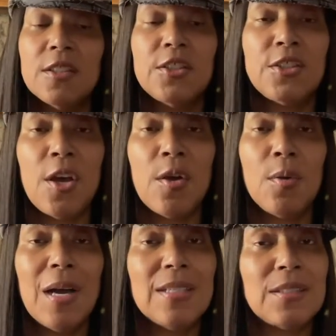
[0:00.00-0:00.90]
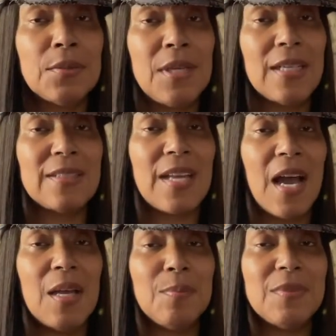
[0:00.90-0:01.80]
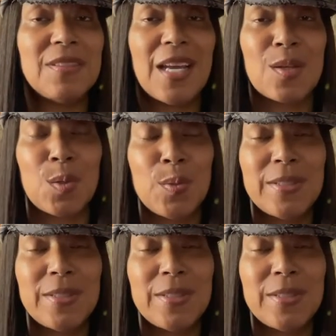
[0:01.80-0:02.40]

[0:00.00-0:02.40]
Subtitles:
So, until next time, stay cool,